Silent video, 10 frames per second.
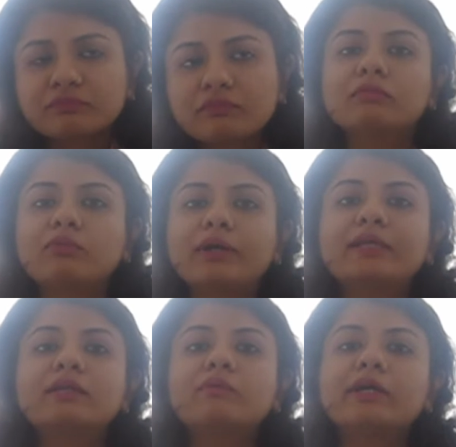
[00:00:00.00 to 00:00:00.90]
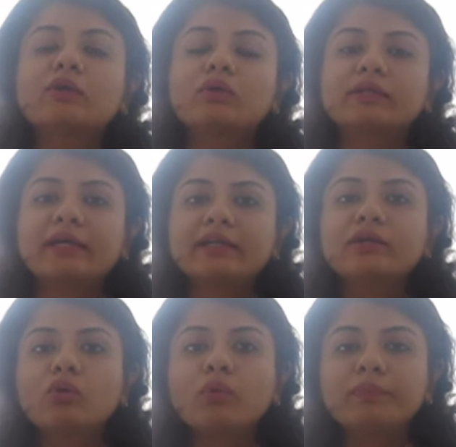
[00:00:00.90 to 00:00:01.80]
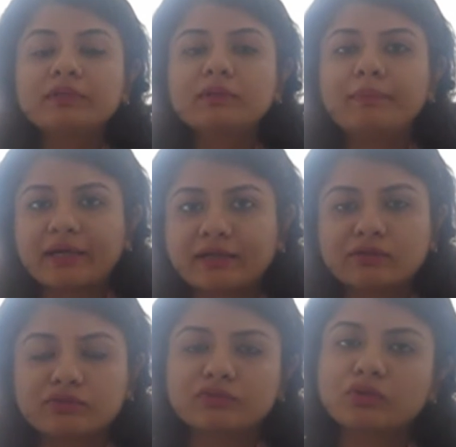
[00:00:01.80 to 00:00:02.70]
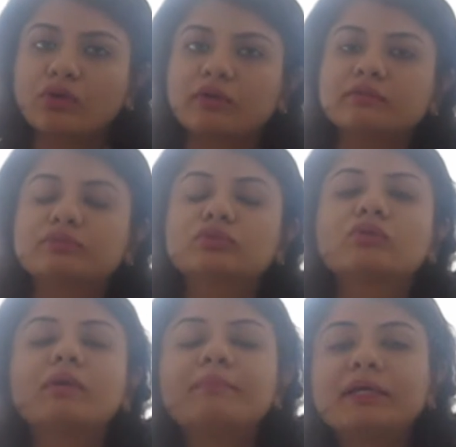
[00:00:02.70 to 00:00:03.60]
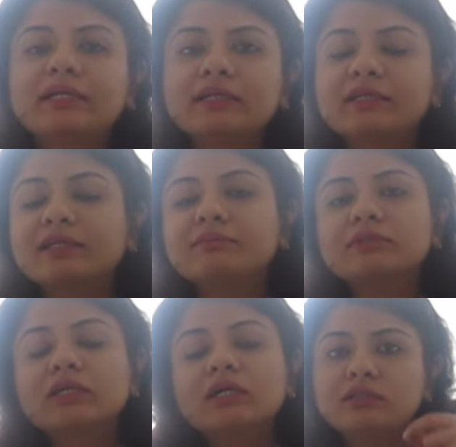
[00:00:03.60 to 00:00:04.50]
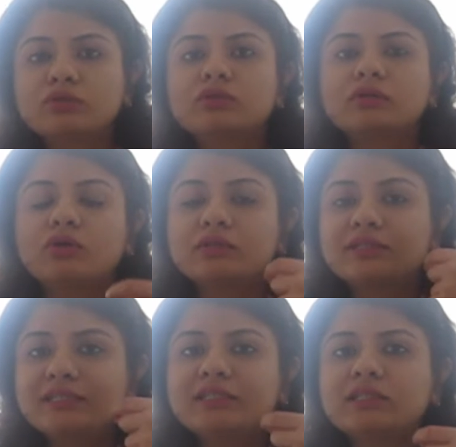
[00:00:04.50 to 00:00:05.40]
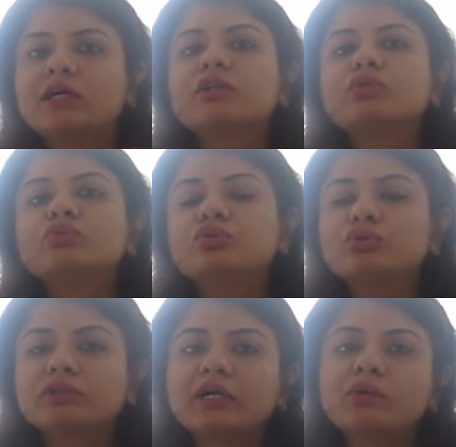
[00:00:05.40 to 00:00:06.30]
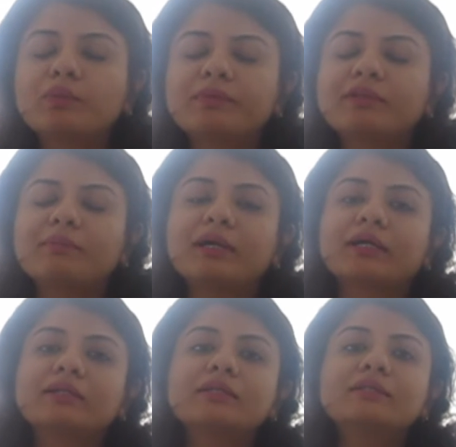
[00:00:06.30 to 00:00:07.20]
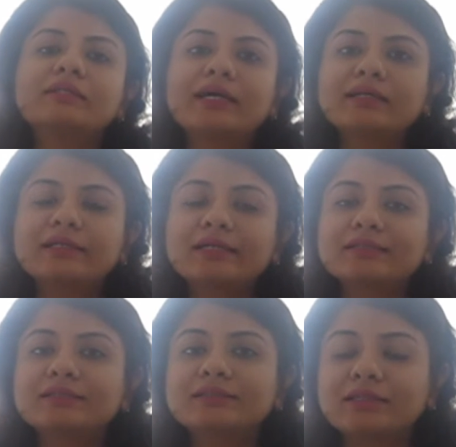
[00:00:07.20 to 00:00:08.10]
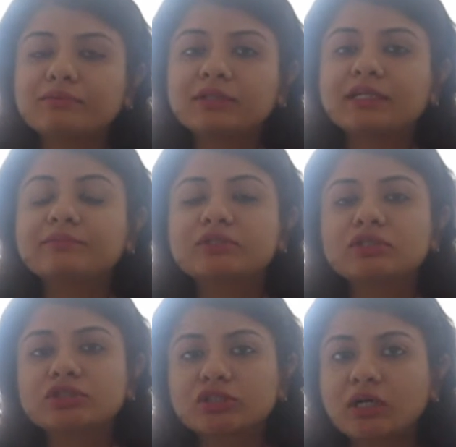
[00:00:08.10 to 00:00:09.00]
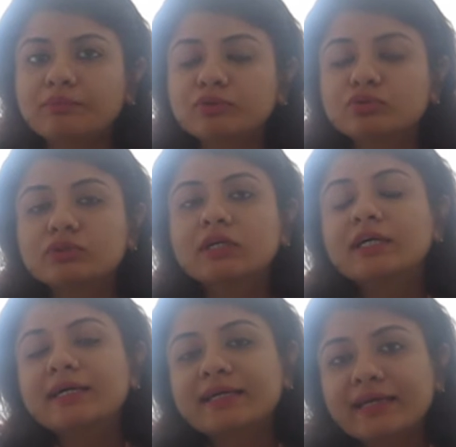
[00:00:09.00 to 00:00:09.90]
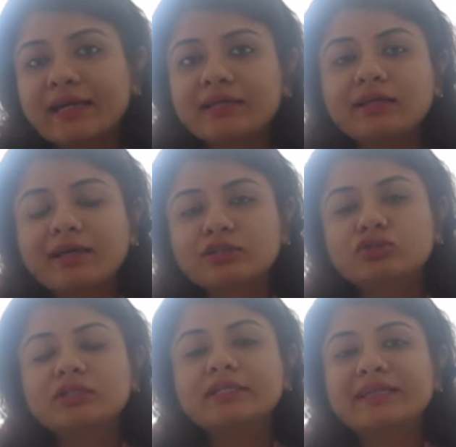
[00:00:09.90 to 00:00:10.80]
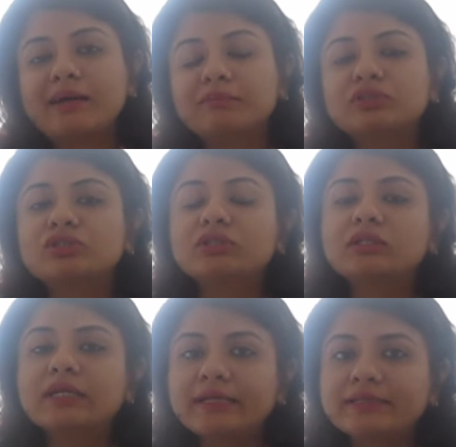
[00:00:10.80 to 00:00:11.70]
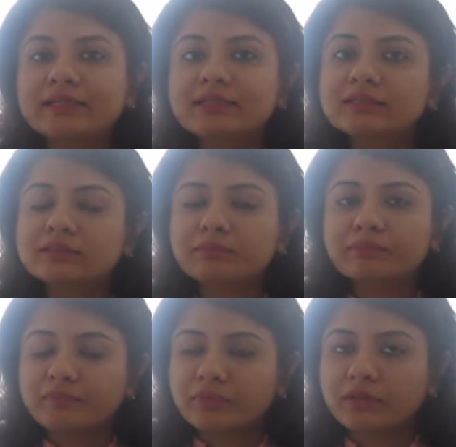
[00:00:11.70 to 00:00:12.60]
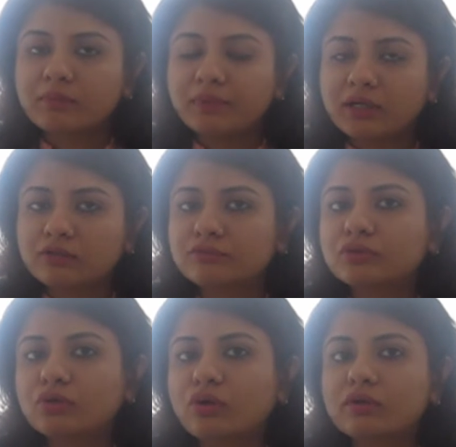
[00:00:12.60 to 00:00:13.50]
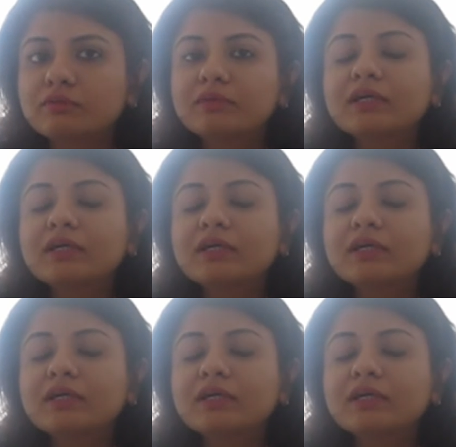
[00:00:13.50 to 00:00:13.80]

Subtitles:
while tearing open the packet of the condom. So many times tooth or the teeth are used to tear open the packet. In that case, sometimes a sharp tooth can actually damage the latex part of the condom